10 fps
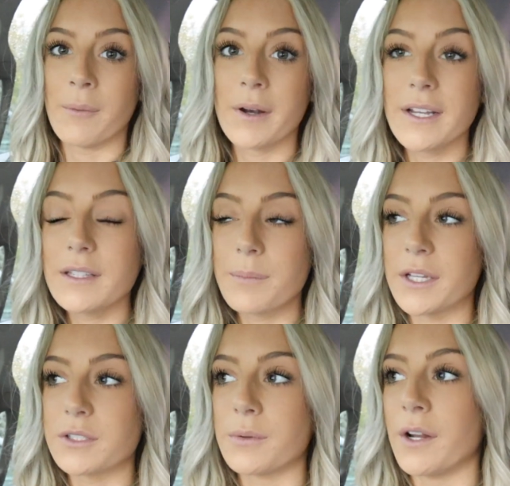wanna get the
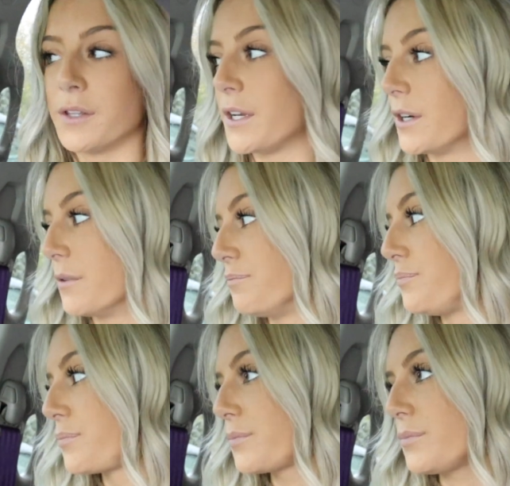Banks one on there.
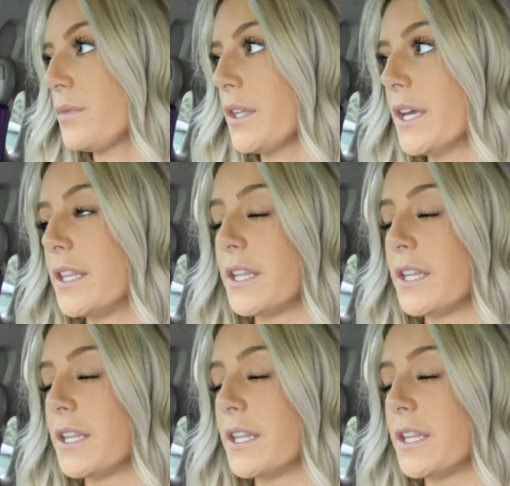I